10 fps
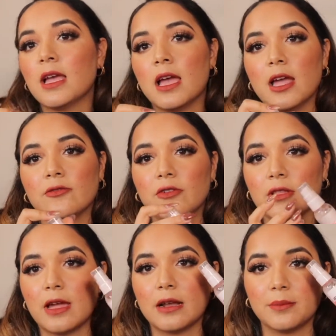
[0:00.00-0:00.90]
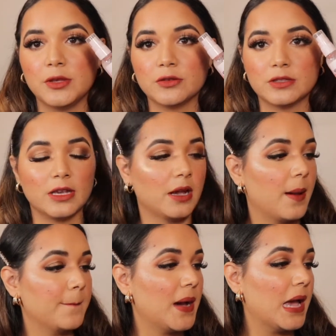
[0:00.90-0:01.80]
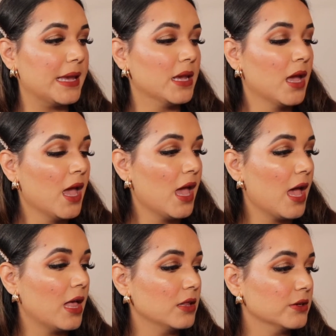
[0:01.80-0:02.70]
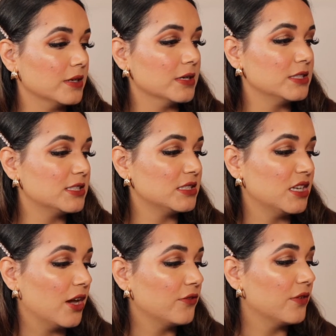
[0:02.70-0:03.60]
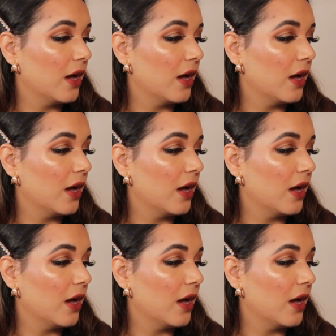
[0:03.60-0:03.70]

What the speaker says: and for that I'm using my Hello Good Stuff